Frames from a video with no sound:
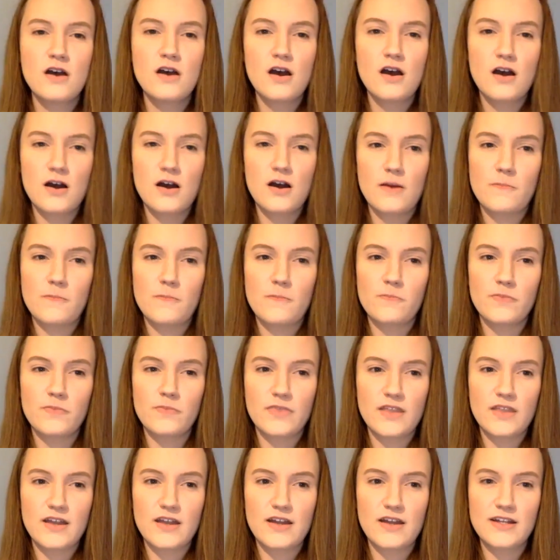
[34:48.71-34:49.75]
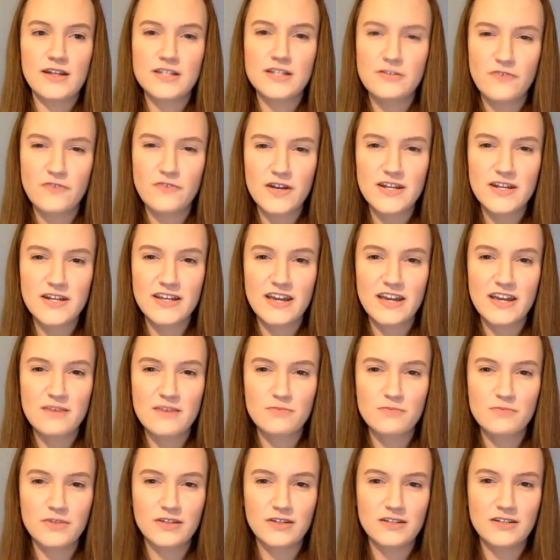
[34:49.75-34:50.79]
And it's a funny game
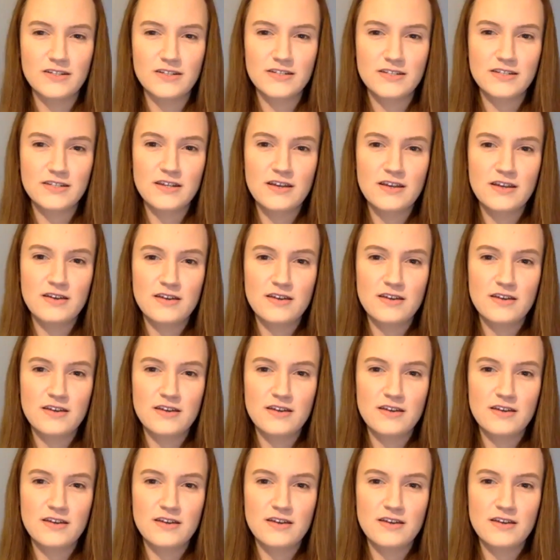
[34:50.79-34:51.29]
because